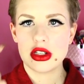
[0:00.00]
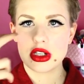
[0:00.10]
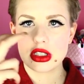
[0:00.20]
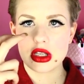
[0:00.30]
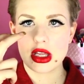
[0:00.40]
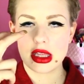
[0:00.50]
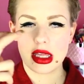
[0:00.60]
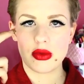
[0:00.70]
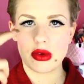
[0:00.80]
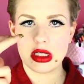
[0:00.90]
just so that
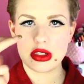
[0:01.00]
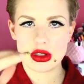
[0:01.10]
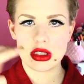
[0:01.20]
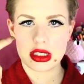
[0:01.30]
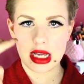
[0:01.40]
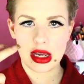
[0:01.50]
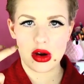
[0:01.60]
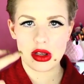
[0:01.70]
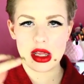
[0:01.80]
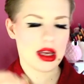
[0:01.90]
they really do stay
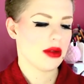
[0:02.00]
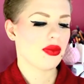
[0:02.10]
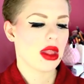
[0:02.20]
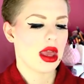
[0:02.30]
on there.